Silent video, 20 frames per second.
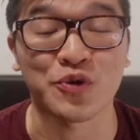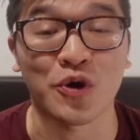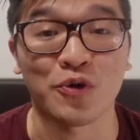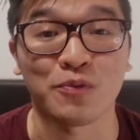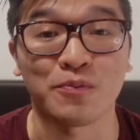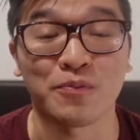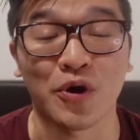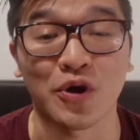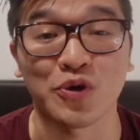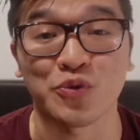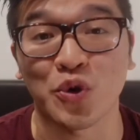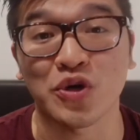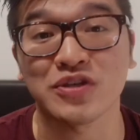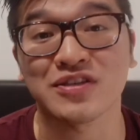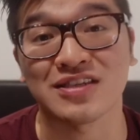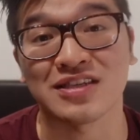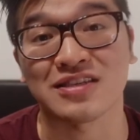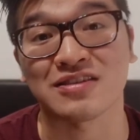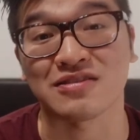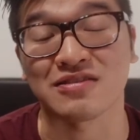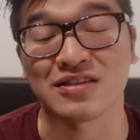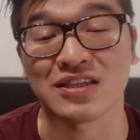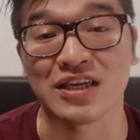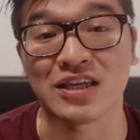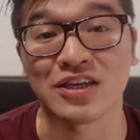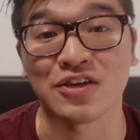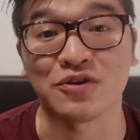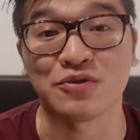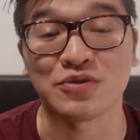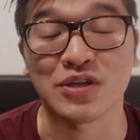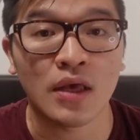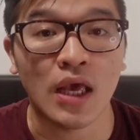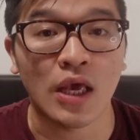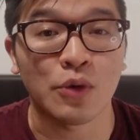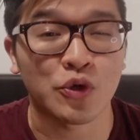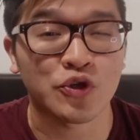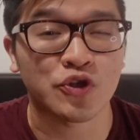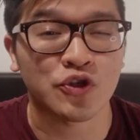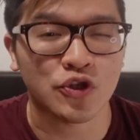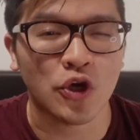HomePod was discontinued, it
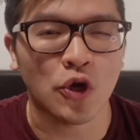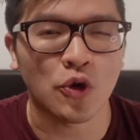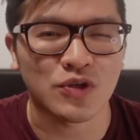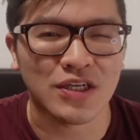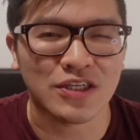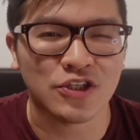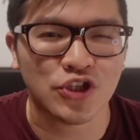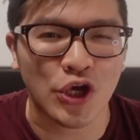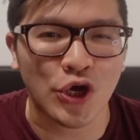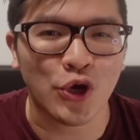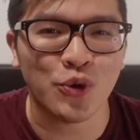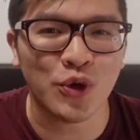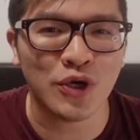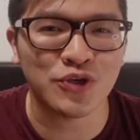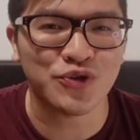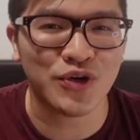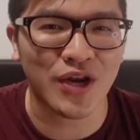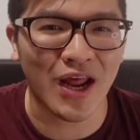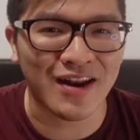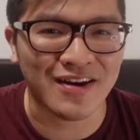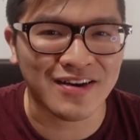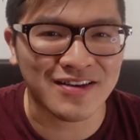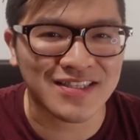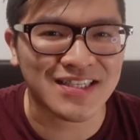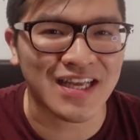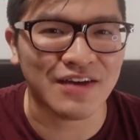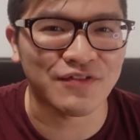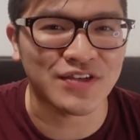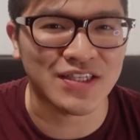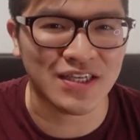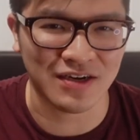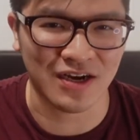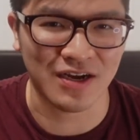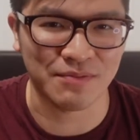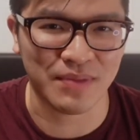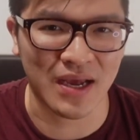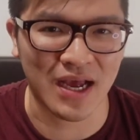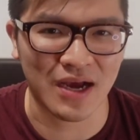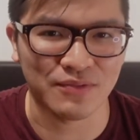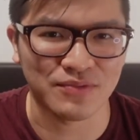was sold at
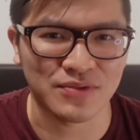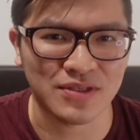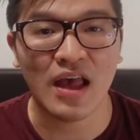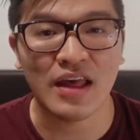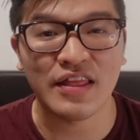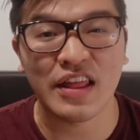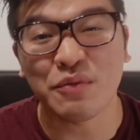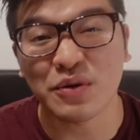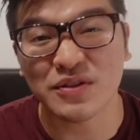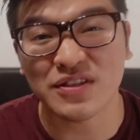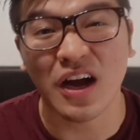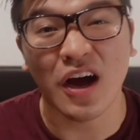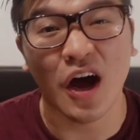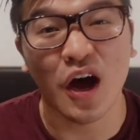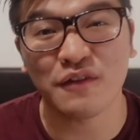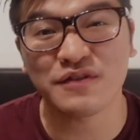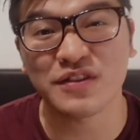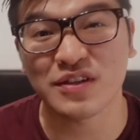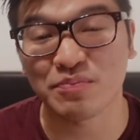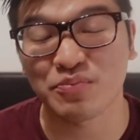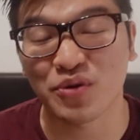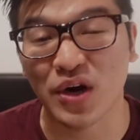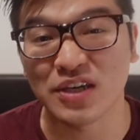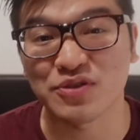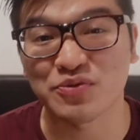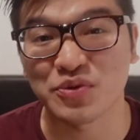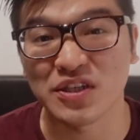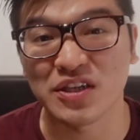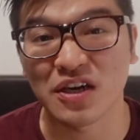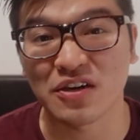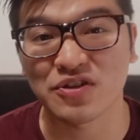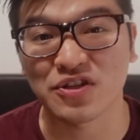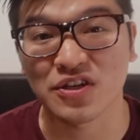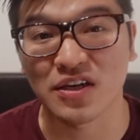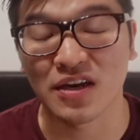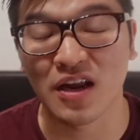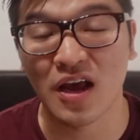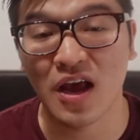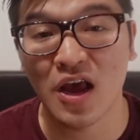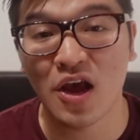£279, and that was after the price
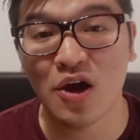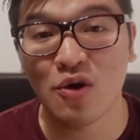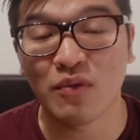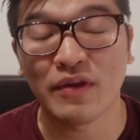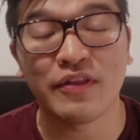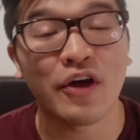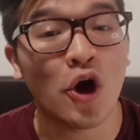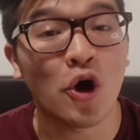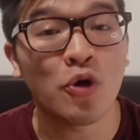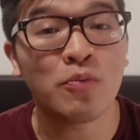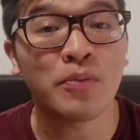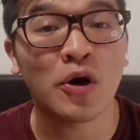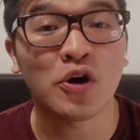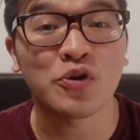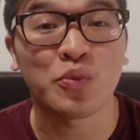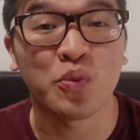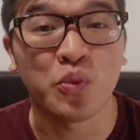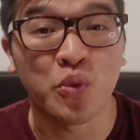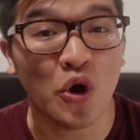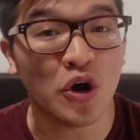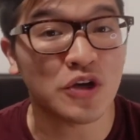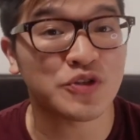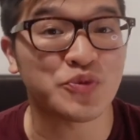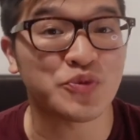reduction. When the HomePod was